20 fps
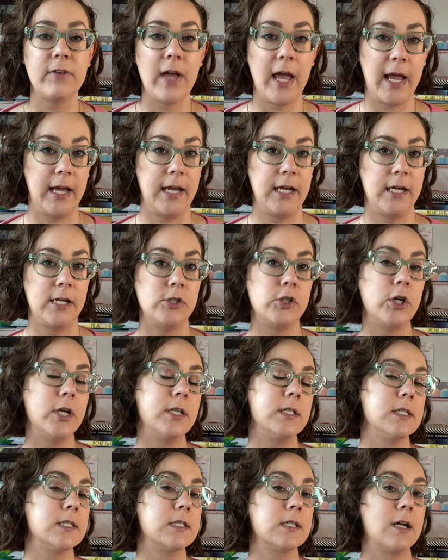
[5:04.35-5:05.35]
age and
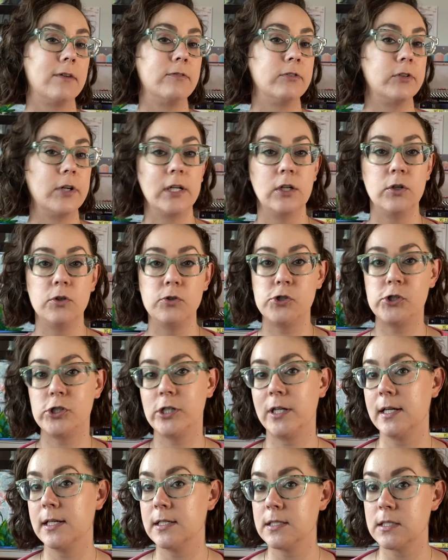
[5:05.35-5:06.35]
discovering who she
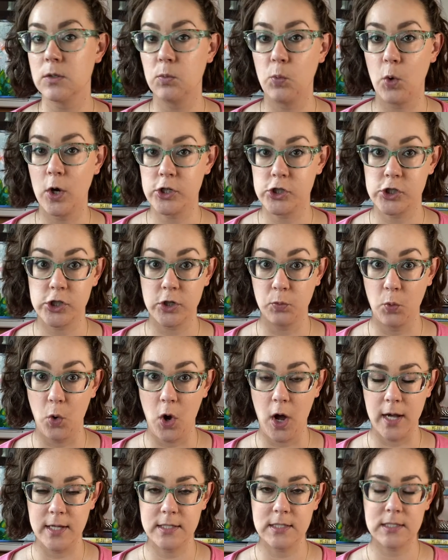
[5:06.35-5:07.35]
is and what she
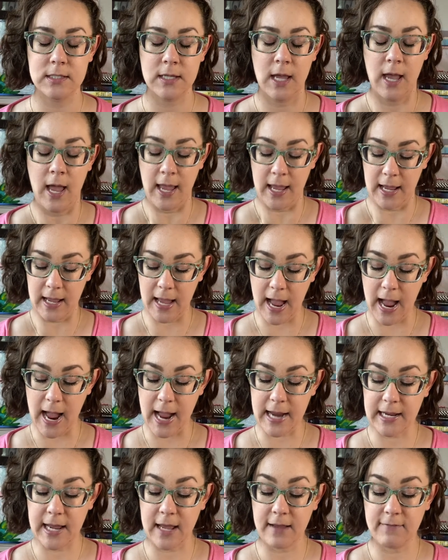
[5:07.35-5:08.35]
wants.
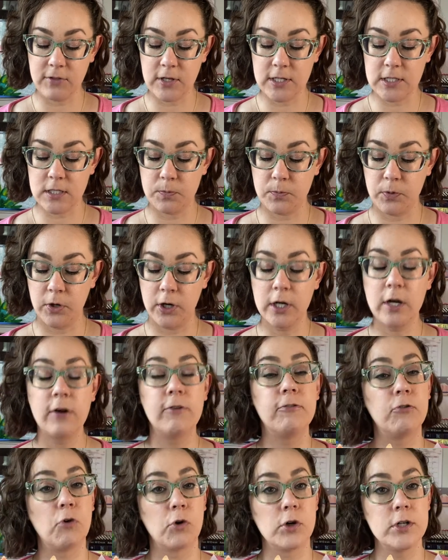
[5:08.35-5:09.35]
I gave this book
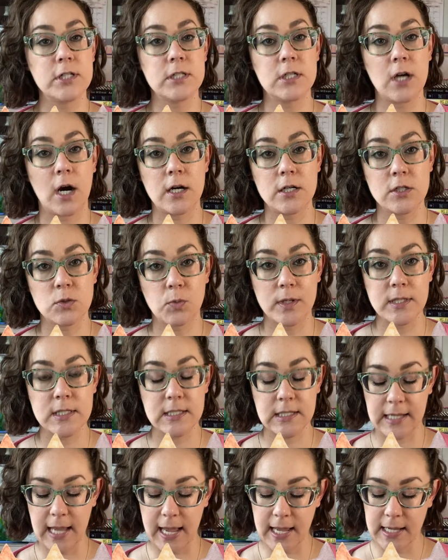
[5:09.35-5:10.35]
four stars once
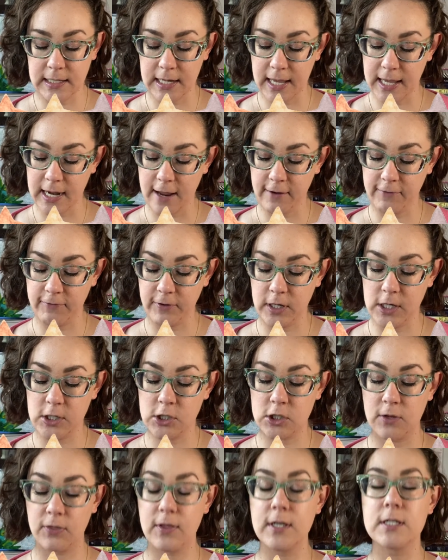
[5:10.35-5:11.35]
again, and I
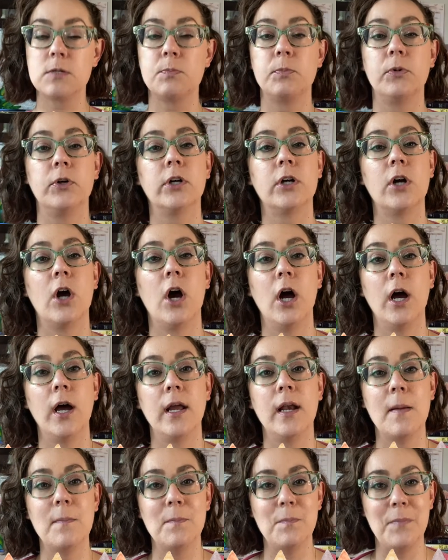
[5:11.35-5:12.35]
finished this book
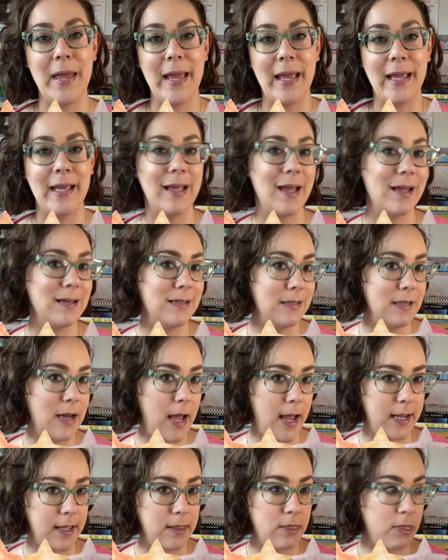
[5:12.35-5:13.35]
on May
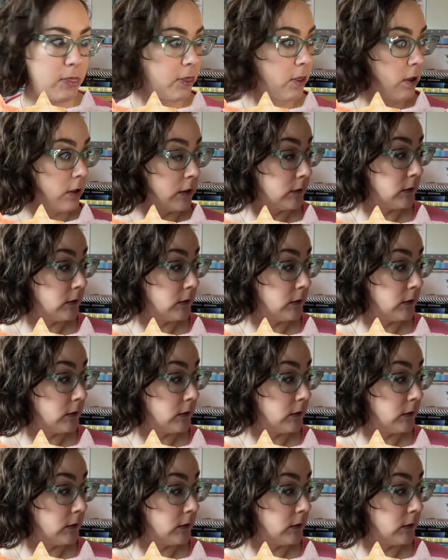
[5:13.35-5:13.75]
ninth.